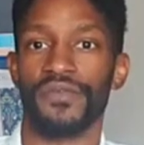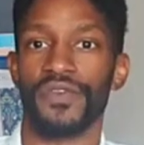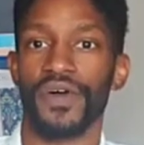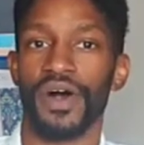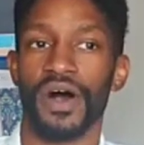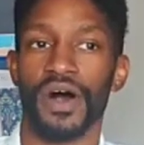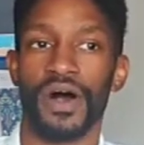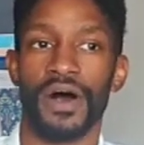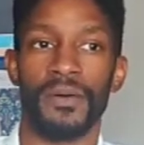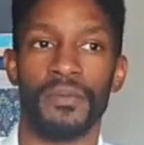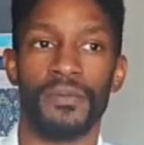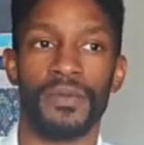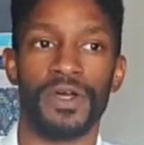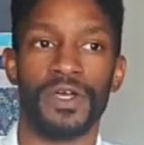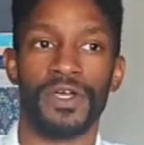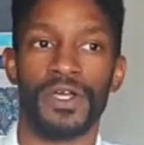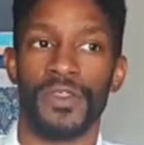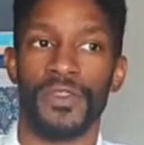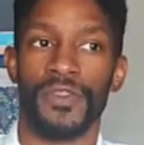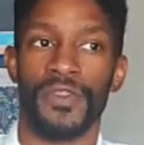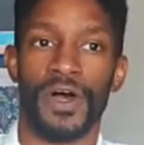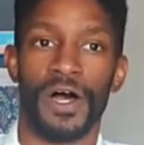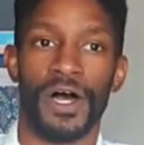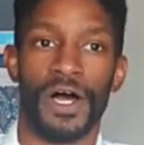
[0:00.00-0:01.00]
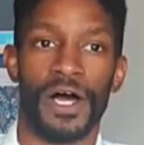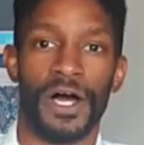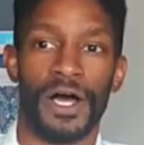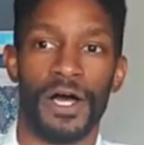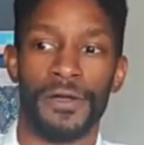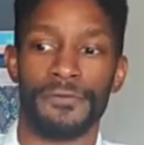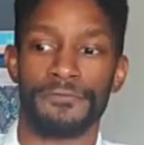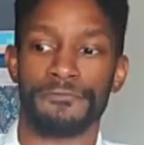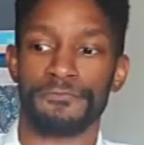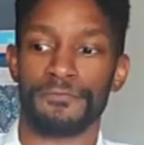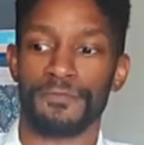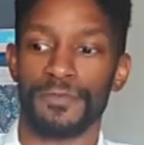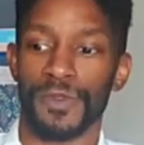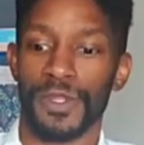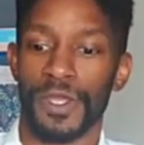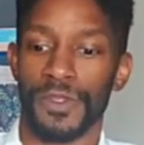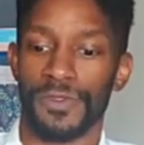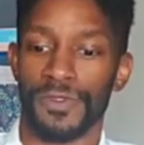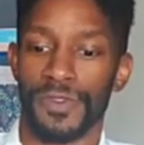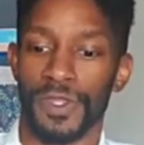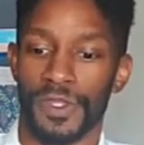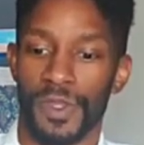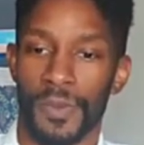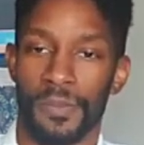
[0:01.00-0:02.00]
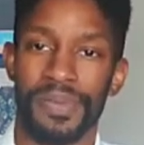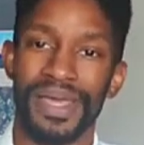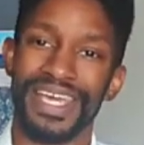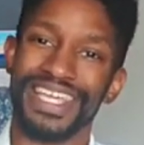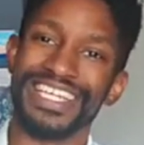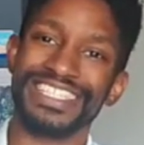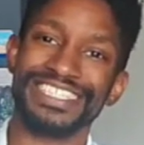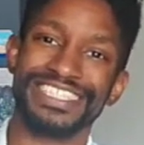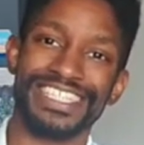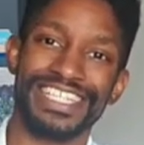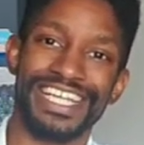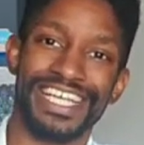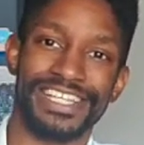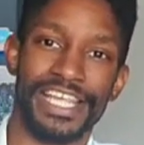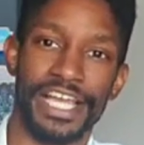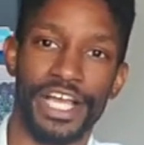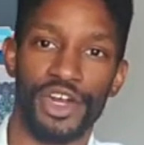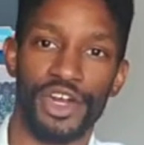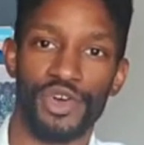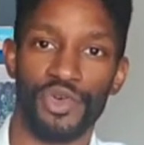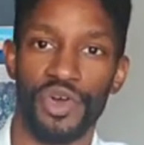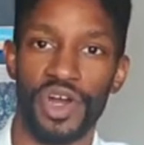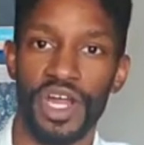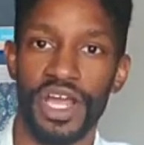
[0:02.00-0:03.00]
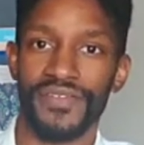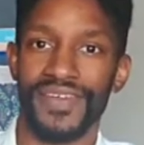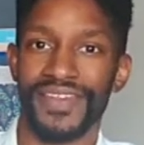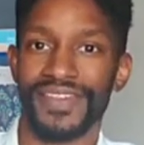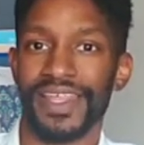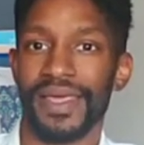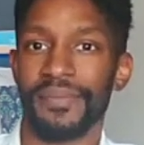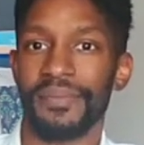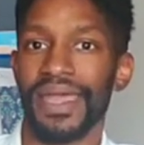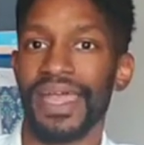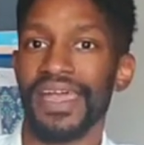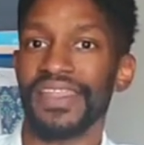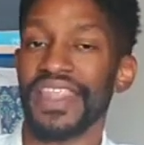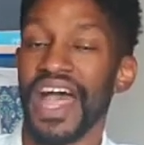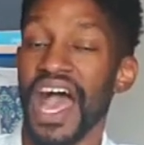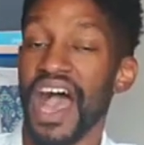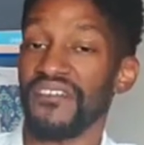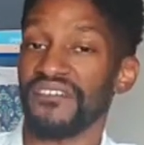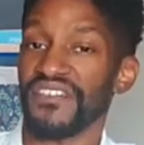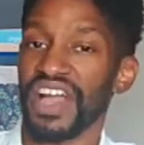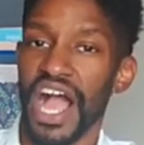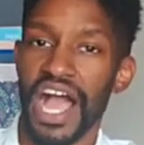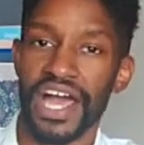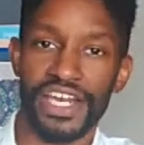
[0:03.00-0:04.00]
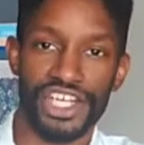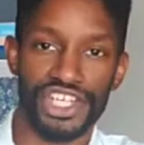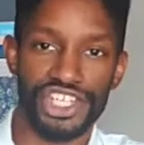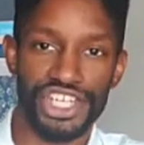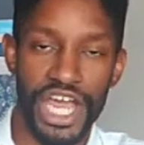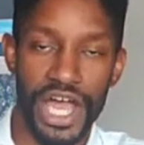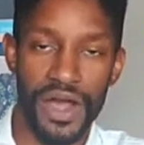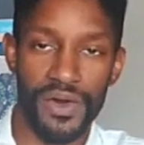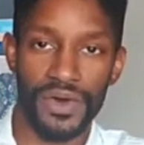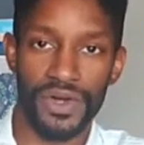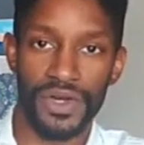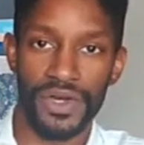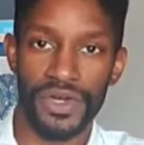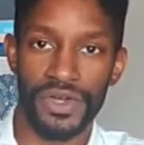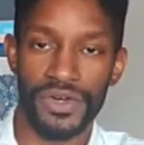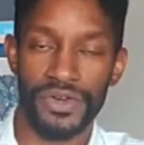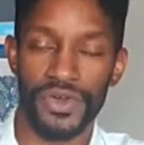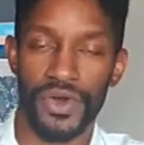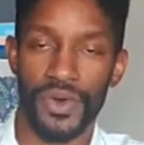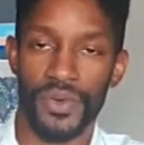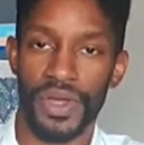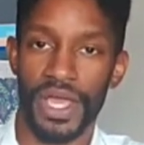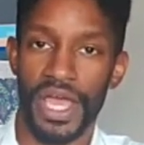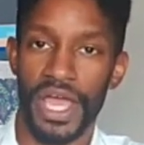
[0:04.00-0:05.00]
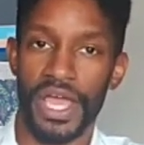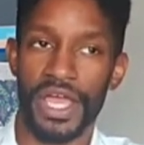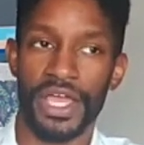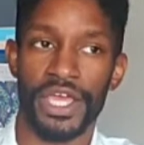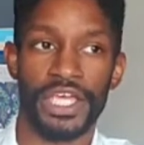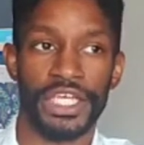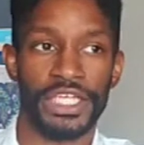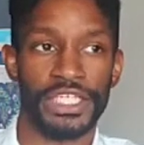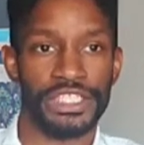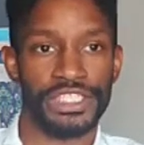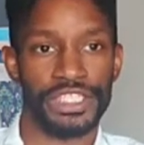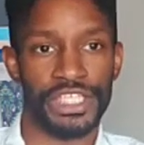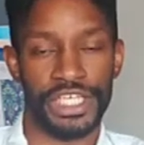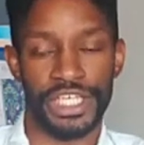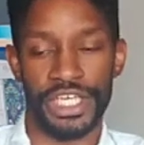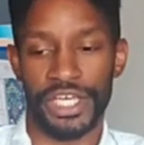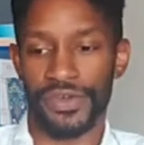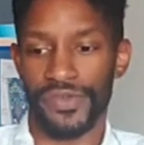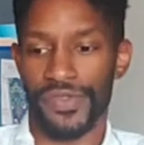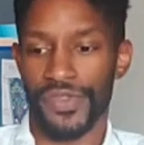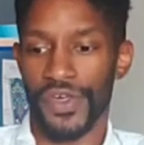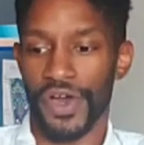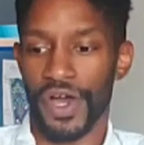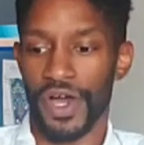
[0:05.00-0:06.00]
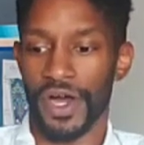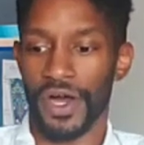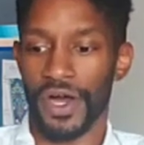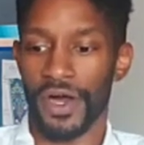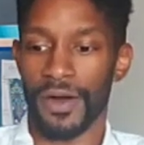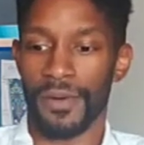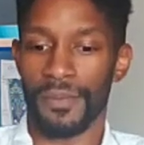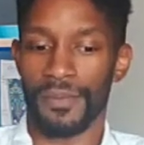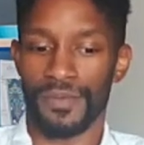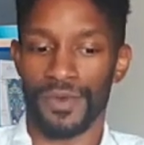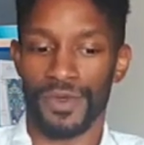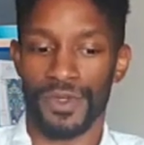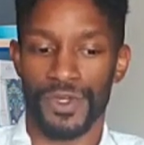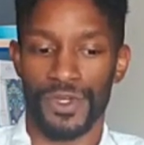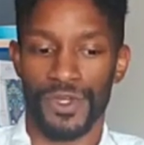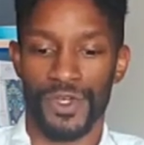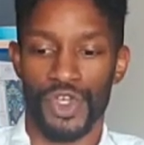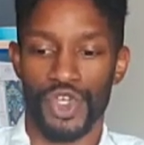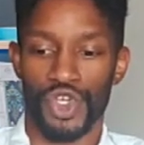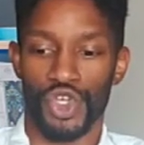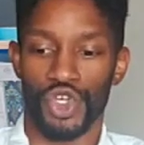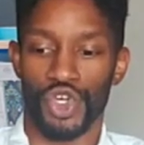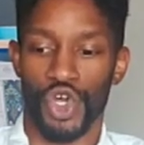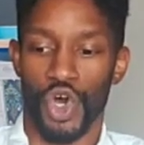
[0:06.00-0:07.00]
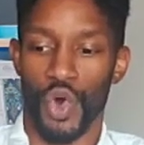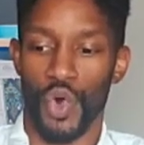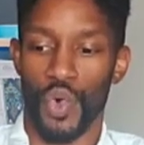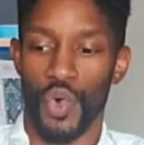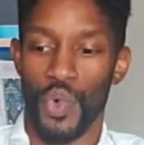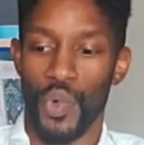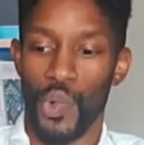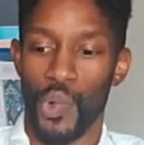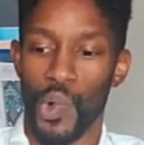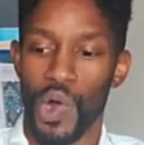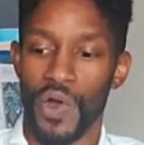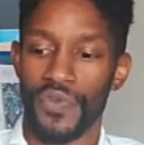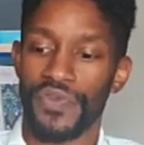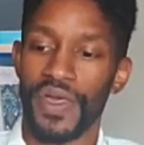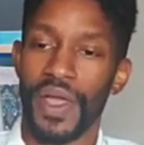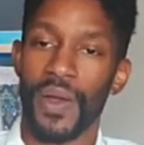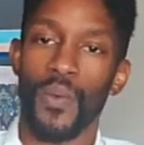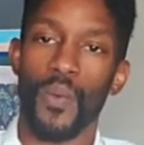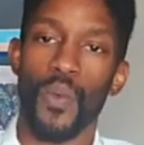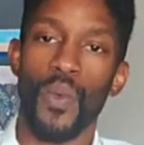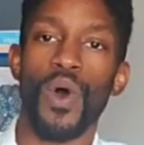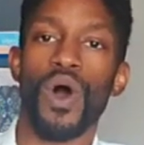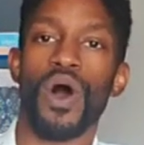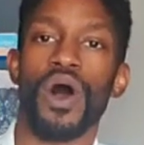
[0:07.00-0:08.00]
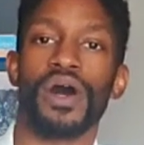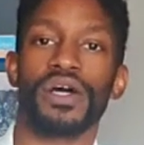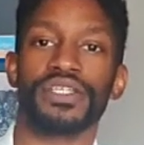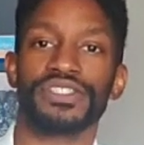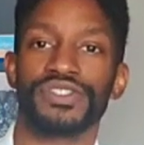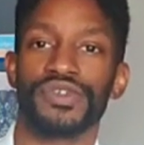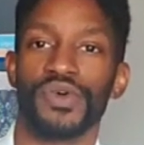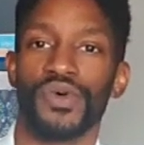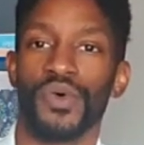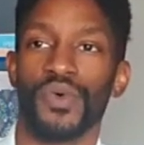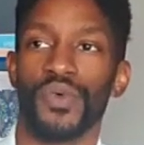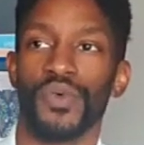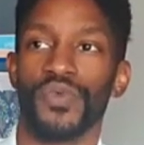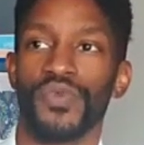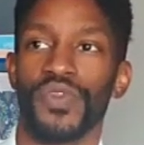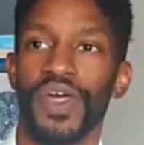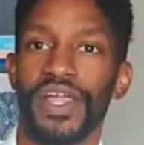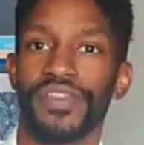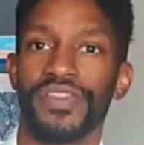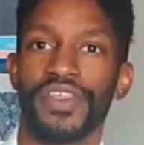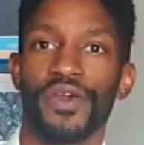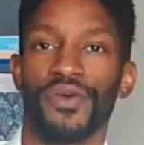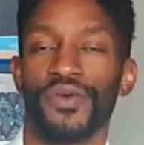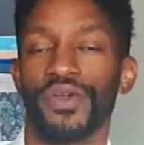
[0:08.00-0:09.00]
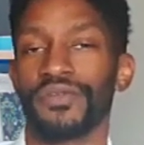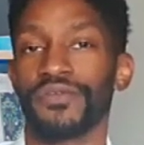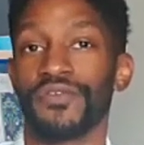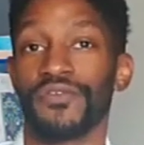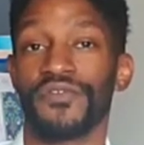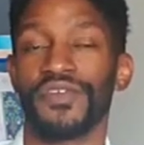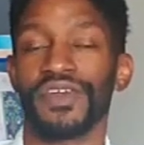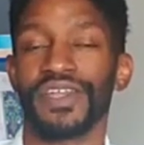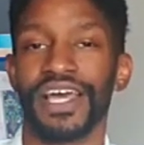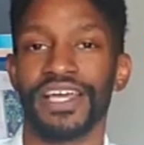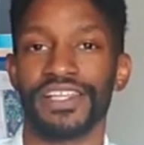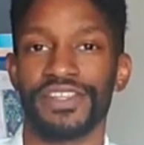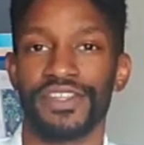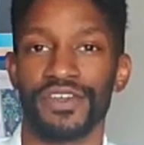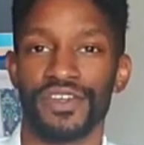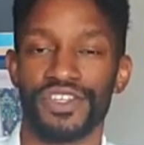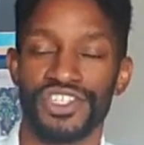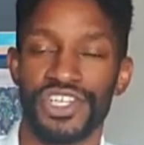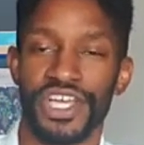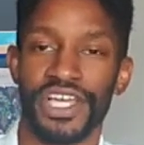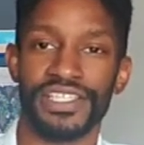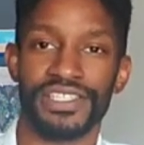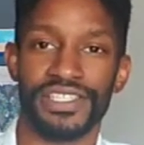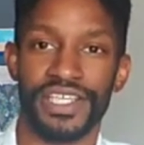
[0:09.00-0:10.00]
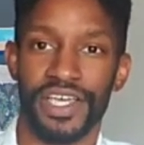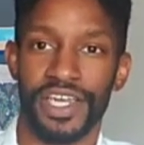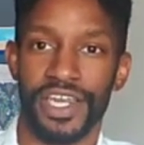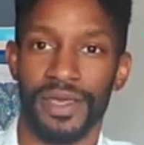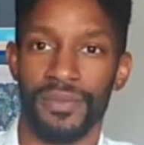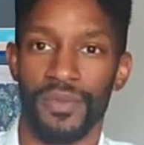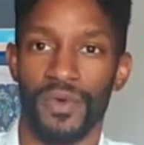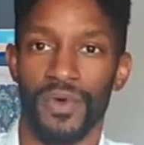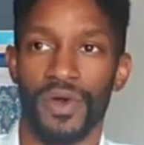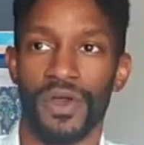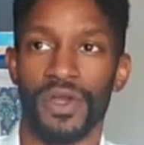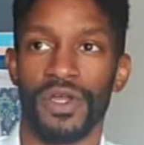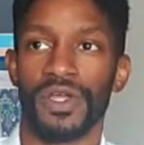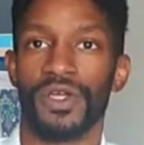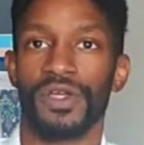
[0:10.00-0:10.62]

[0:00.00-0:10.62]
them the the dependency that they crave that they may not have gotten in childhood, okay? To give them, you know, what they want so that they don't even feel like they're chasing anymore.